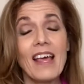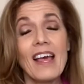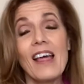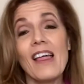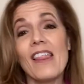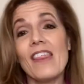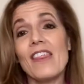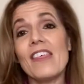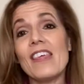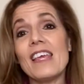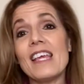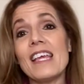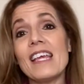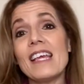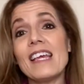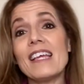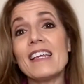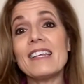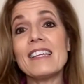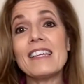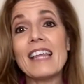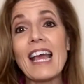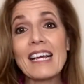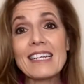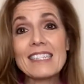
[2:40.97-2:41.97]
The
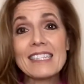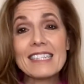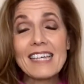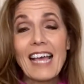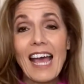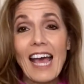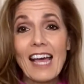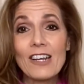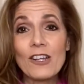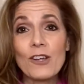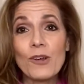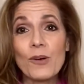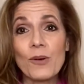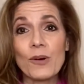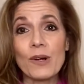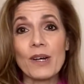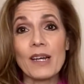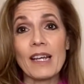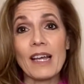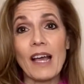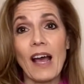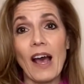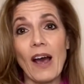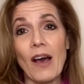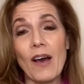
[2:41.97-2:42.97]
next
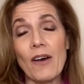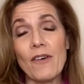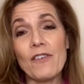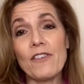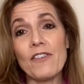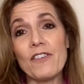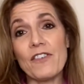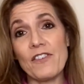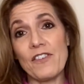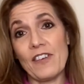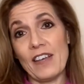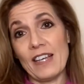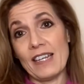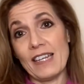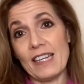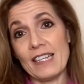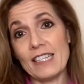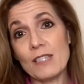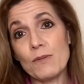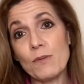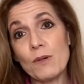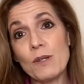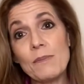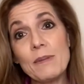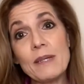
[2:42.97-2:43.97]
category of
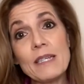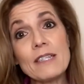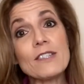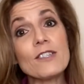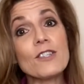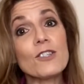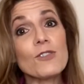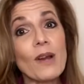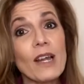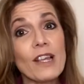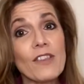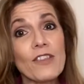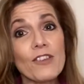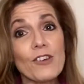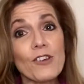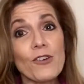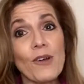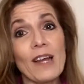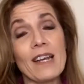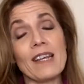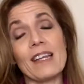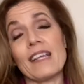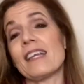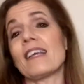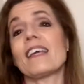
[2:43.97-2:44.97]
fitness would be strength
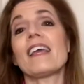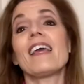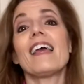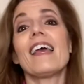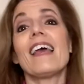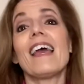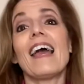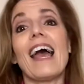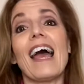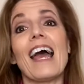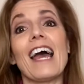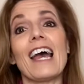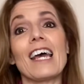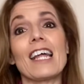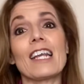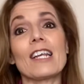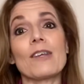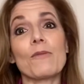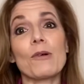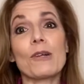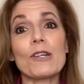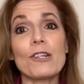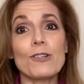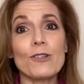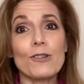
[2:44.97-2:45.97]
training. And
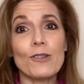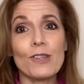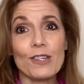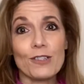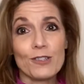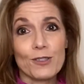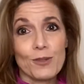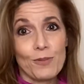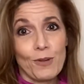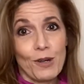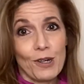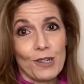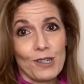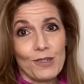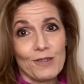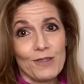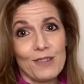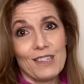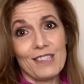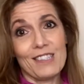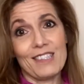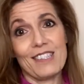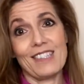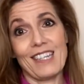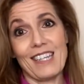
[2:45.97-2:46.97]
we're going to do that tomorrow
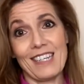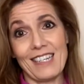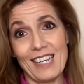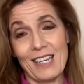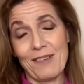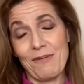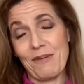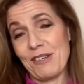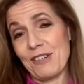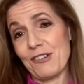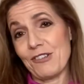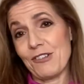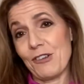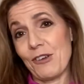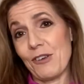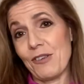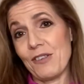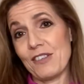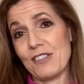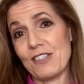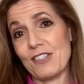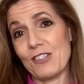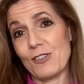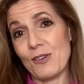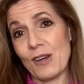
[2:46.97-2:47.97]
on Sunday. I'm going to show you
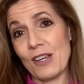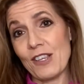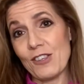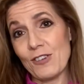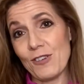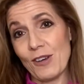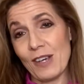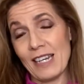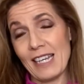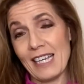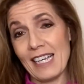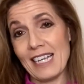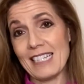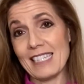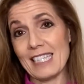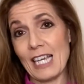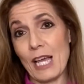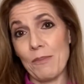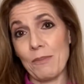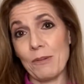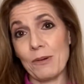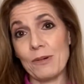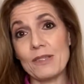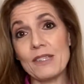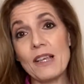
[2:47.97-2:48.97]
the strength training
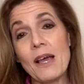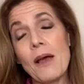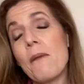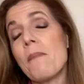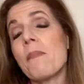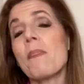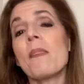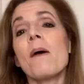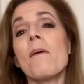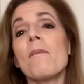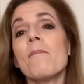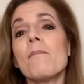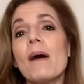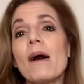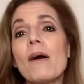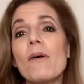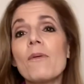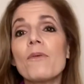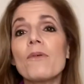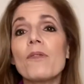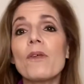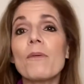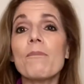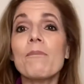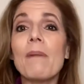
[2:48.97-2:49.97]
examples.
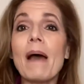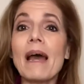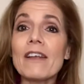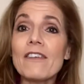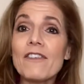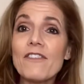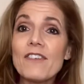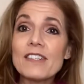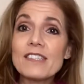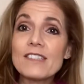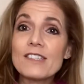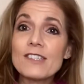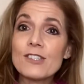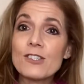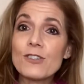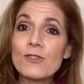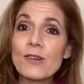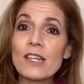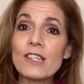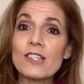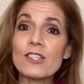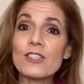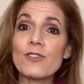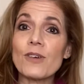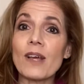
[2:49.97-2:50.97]
But the benefits of
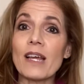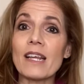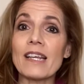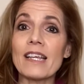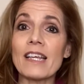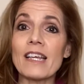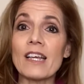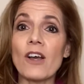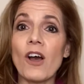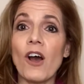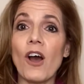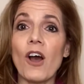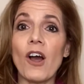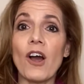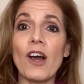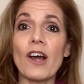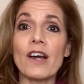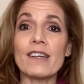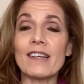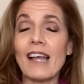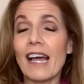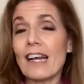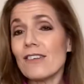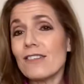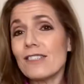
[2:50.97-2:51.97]
strength training are
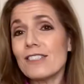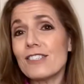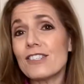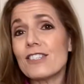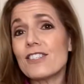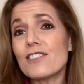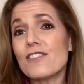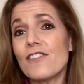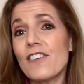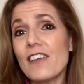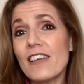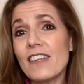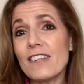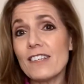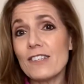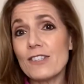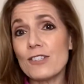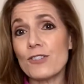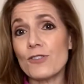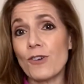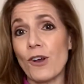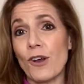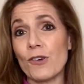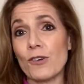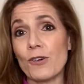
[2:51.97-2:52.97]
not only just feeling
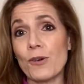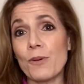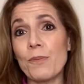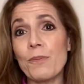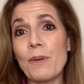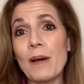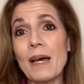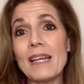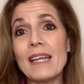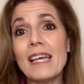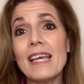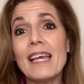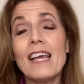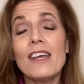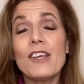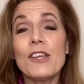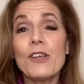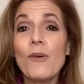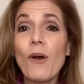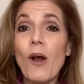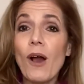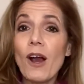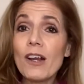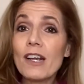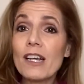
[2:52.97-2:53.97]
stronger, but you
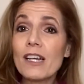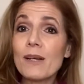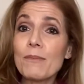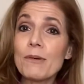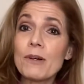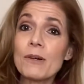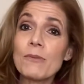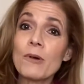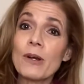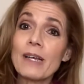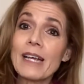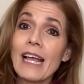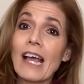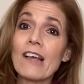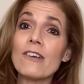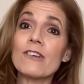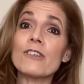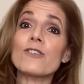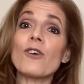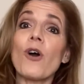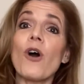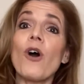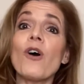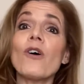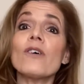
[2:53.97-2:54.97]
are going to burn more calories
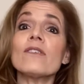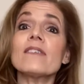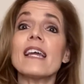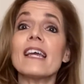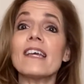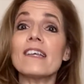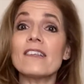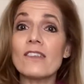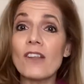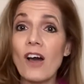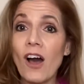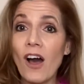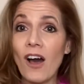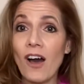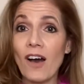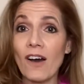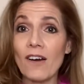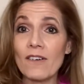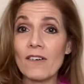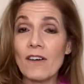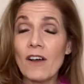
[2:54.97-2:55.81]
all day long.